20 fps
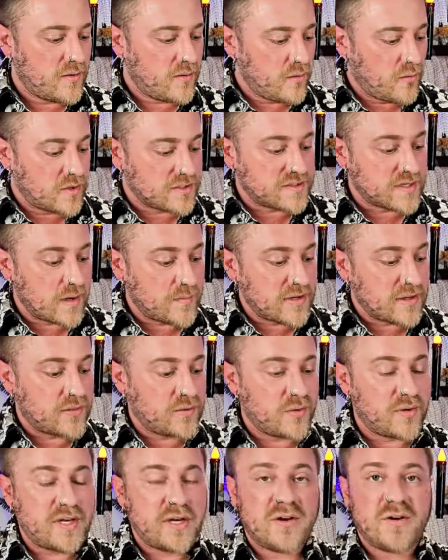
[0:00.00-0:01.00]
What's coming
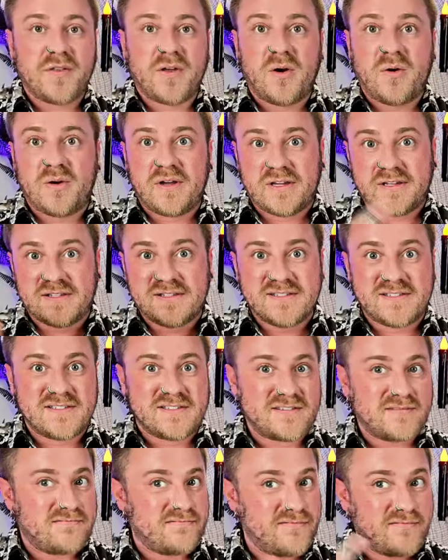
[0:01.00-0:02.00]
through here, though,
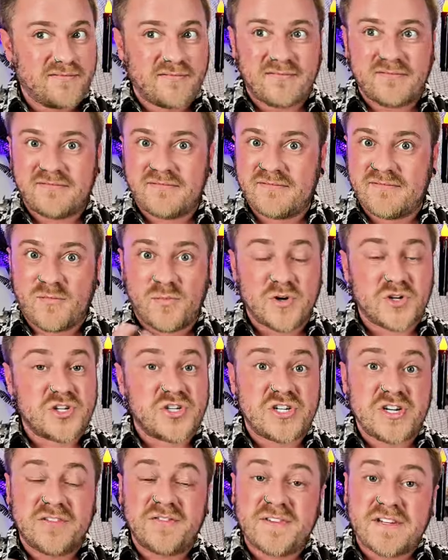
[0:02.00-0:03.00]
is we're
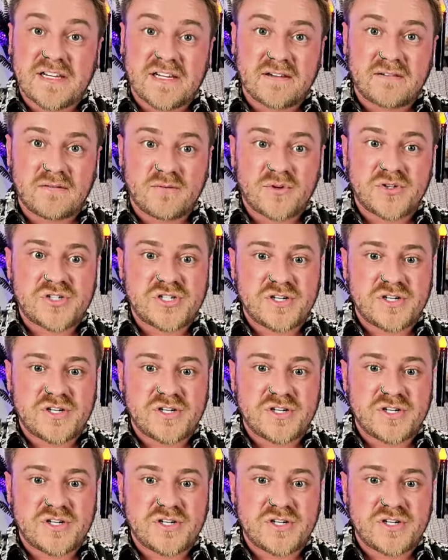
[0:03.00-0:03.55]
shifting,